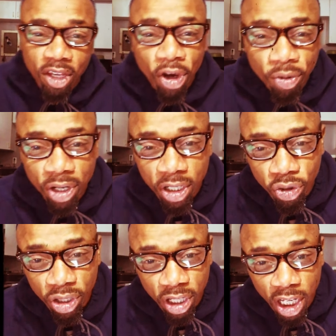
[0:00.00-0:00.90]
y'all want to
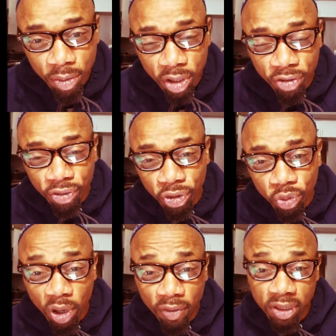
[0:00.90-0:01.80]
know the name of the fruit,
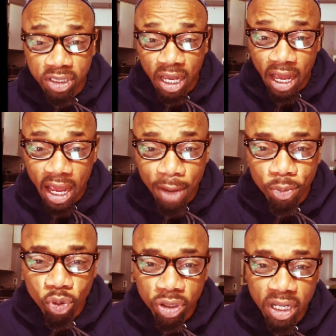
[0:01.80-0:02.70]
whether it's an
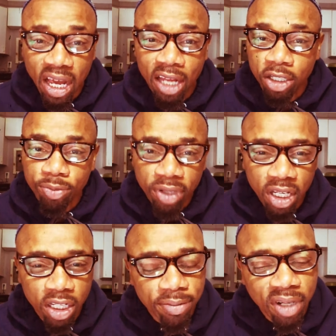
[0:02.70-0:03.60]
apple or not.
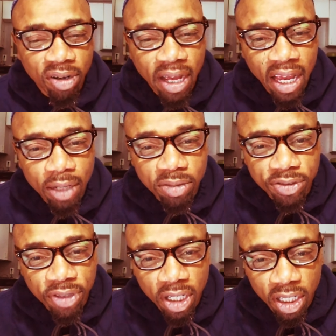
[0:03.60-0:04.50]
Debating about Adam's
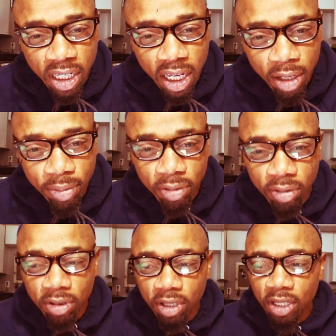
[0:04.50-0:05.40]
fucking apple.
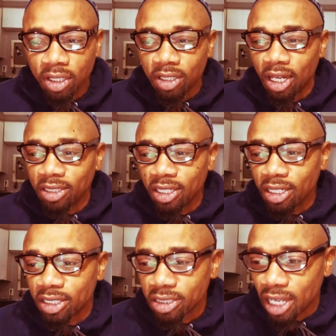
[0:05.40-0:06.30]
I
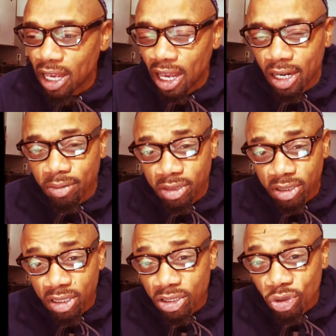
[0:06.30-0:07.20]
think it's Adam's
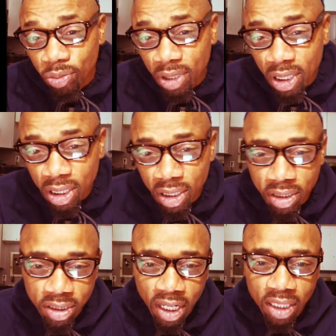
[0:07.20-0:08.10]

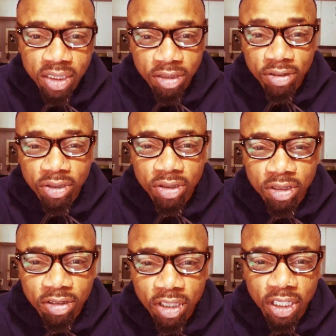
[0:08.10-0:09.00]
disobedience that's the real
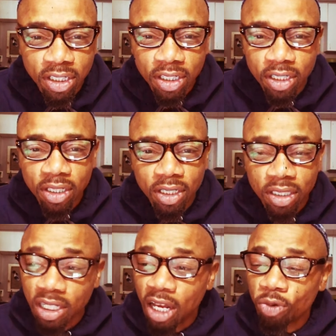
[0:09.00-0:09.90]
story here.
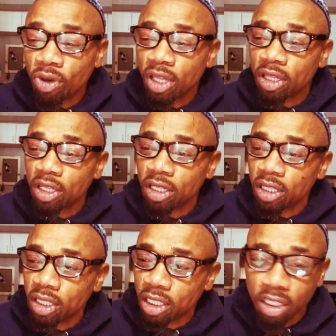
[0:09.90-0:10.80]
Not whether
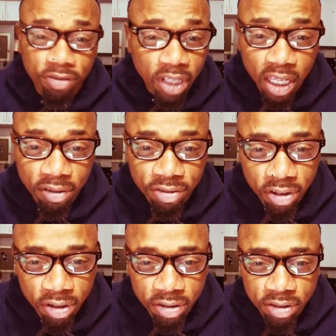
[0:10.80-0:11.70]
Eve came
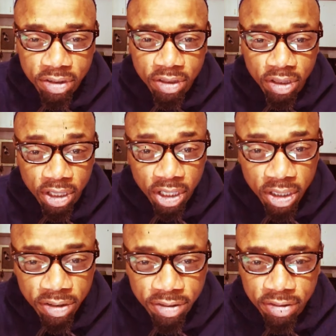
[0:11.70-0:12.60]
first,
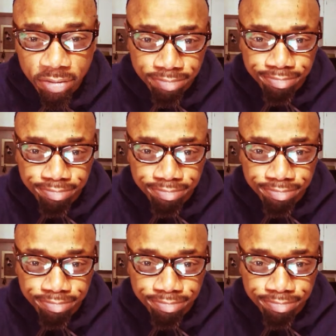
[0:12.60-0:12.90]
Lilith,